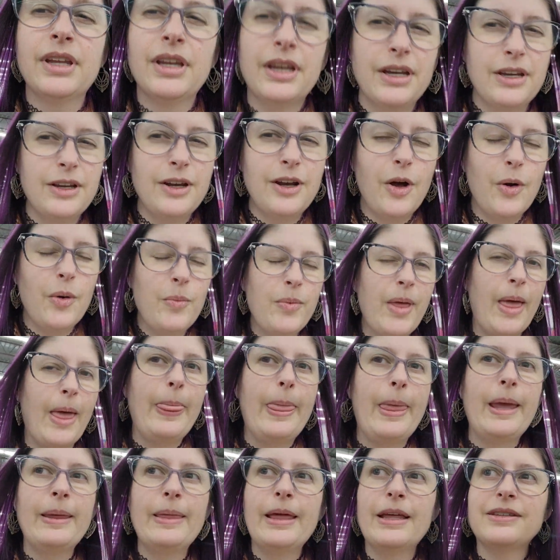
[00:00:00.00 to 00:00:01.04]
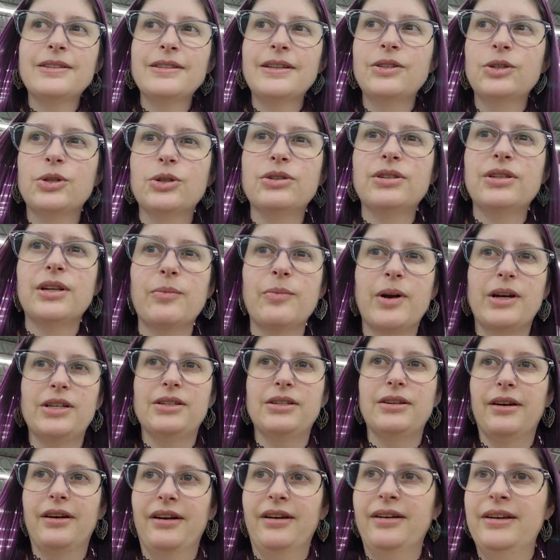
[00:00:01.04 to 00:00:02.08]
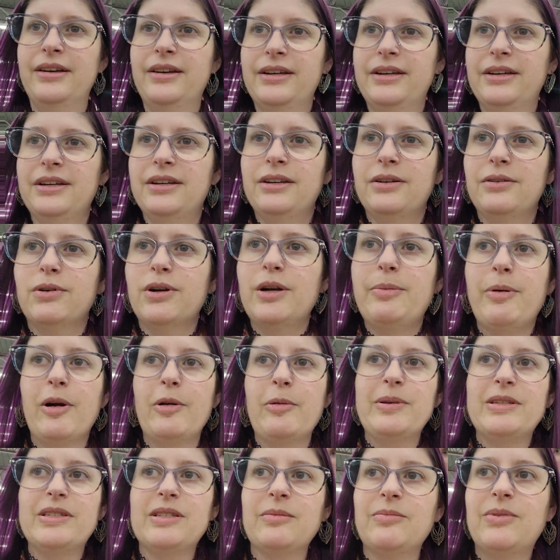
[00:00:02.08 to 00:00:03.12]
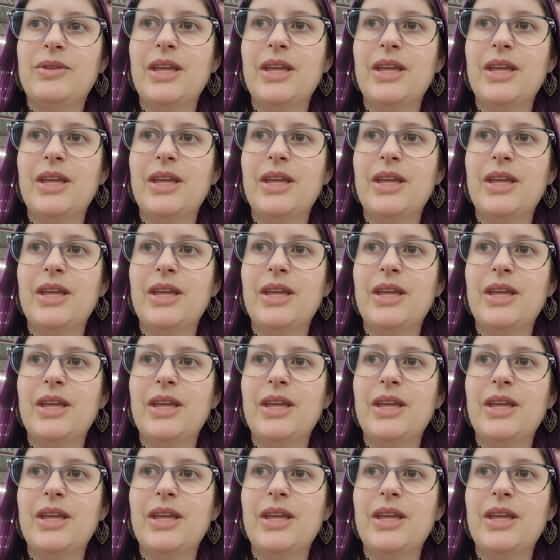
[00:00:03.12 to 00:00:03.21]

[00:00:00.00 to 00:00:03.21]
You know, I think that's an interesting way to repurpose some